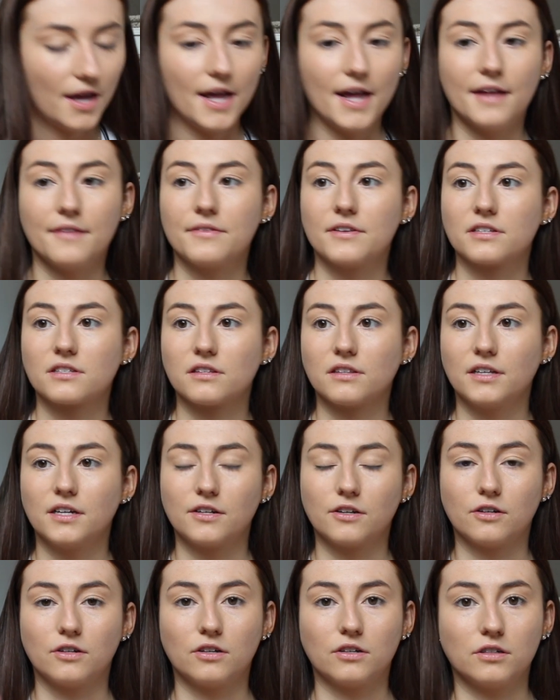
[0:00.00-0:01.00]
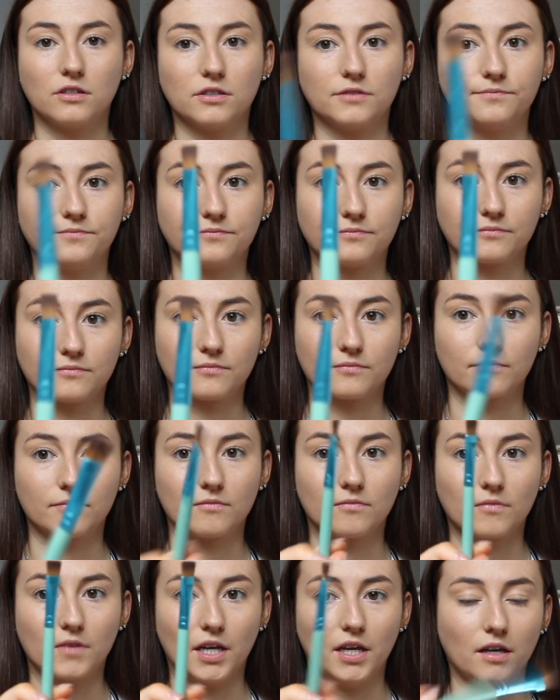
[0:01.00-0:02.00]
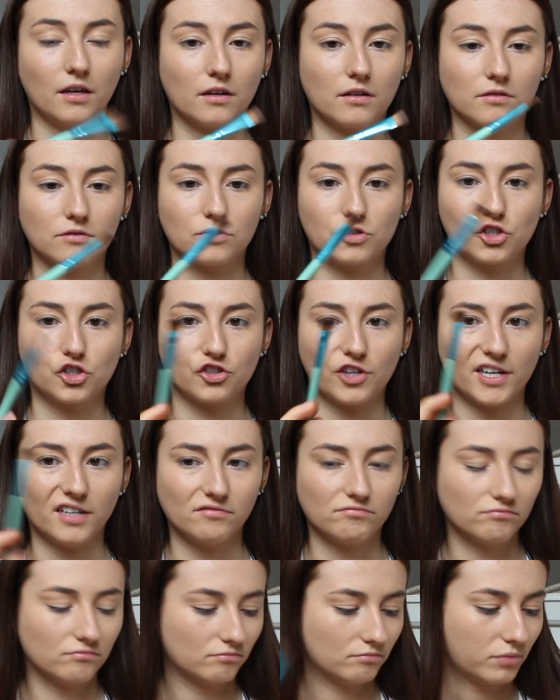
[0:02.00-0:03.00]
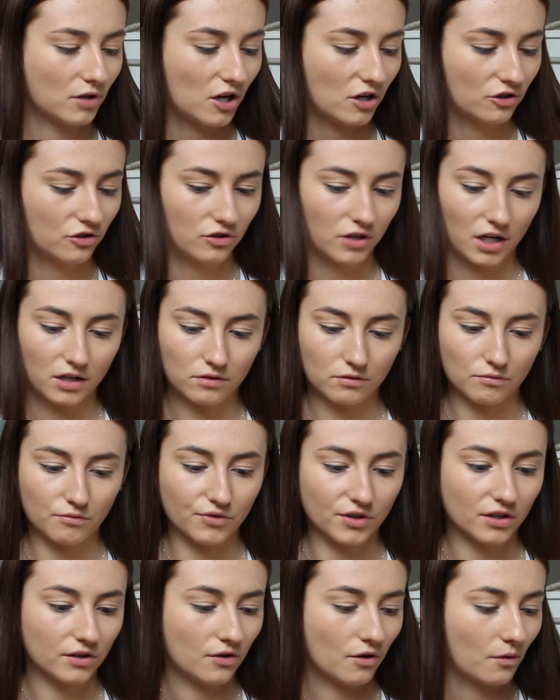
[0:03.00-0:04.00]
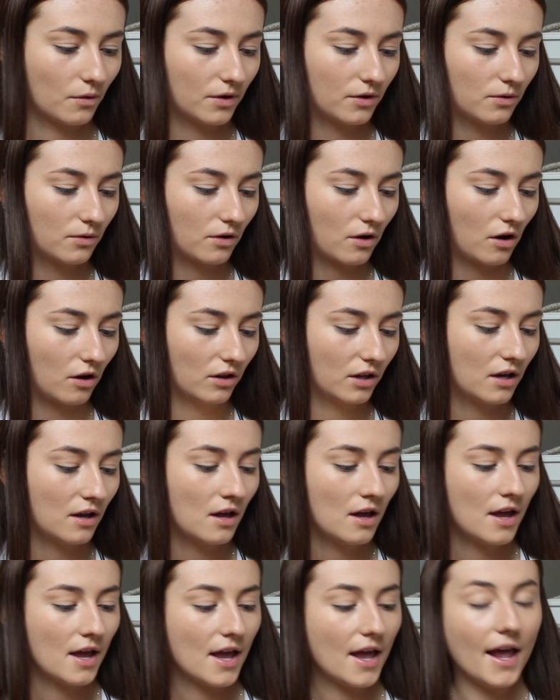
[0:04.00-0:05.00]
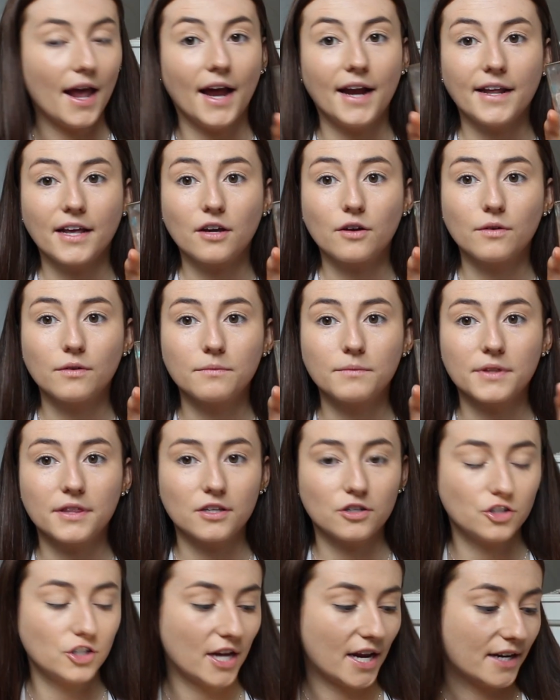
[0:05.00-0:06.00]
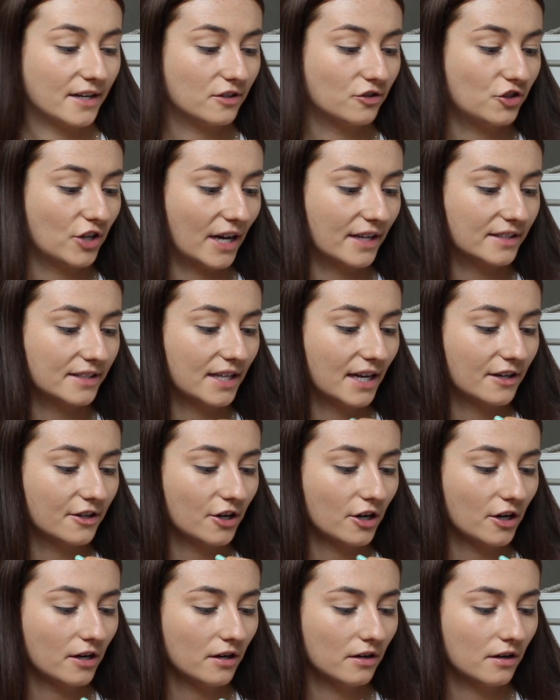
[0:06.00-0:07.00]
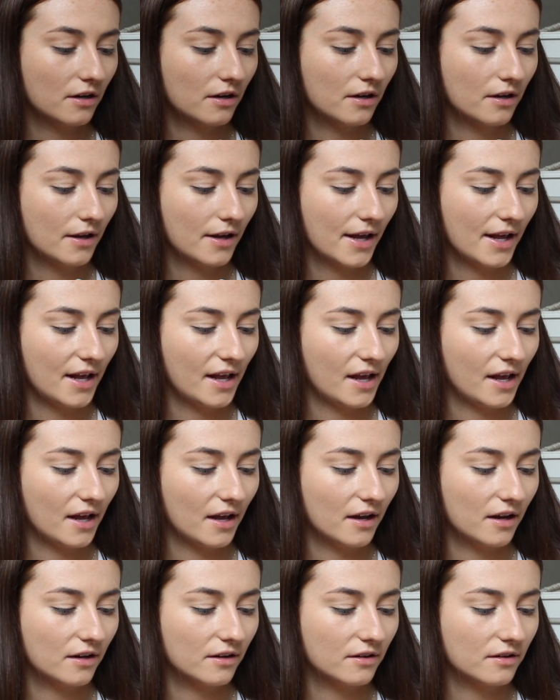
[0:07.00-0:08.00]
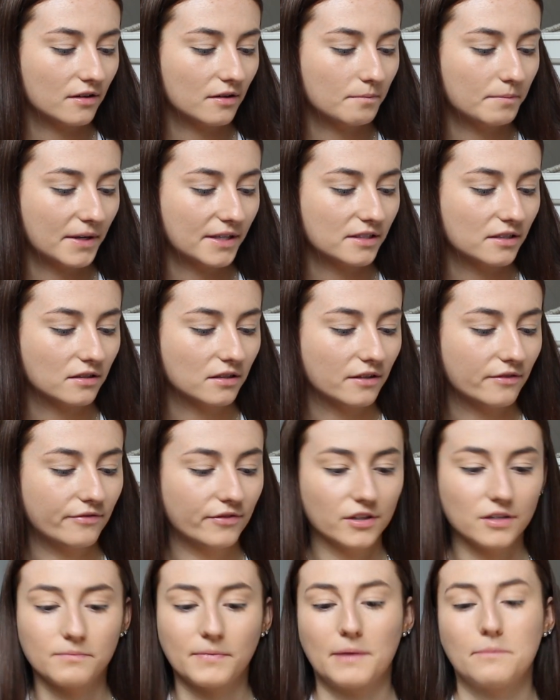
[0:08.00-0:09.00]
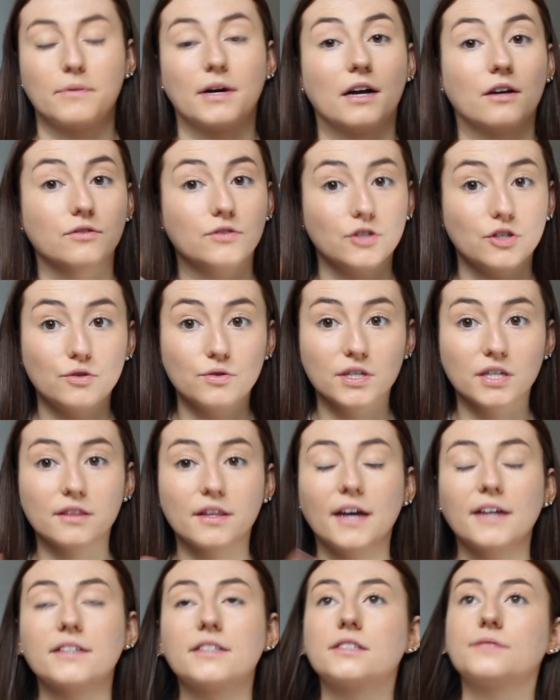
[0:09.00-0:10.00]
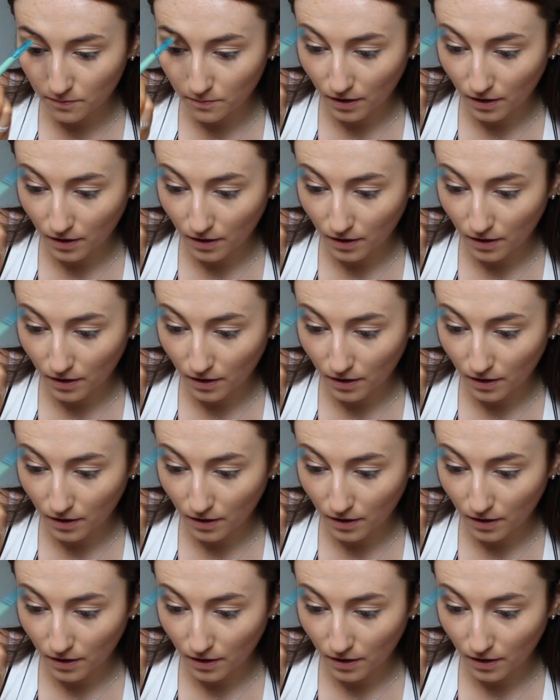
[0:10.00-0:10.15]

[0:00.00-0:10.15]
and this little like straight brush, I don't really know what you would call it, and I go in with the shade Jet Setter and basically fill in my brows using this.